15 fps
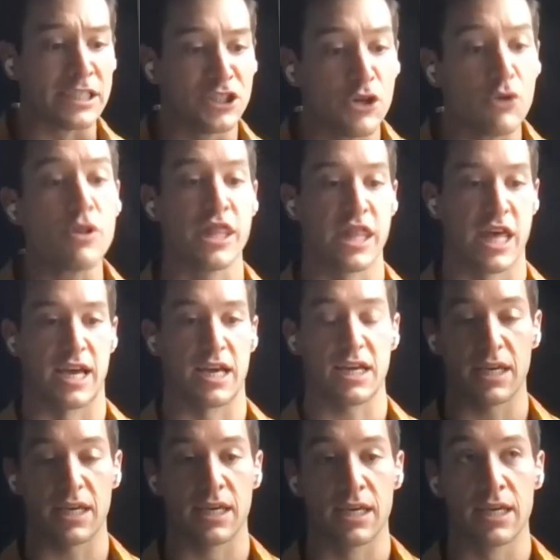I do
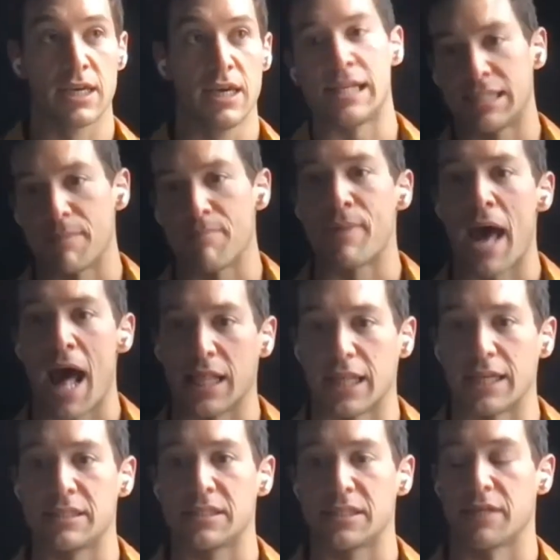think it's a
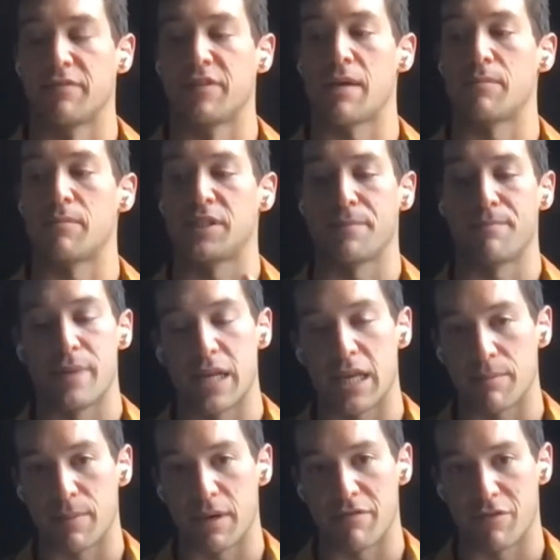balance of them
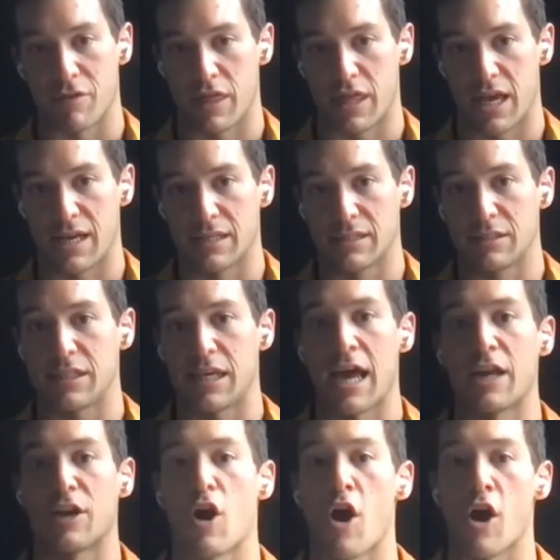submitting me for things
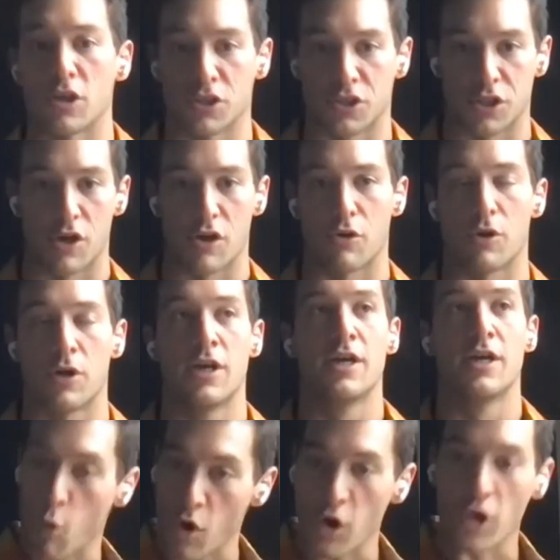and also the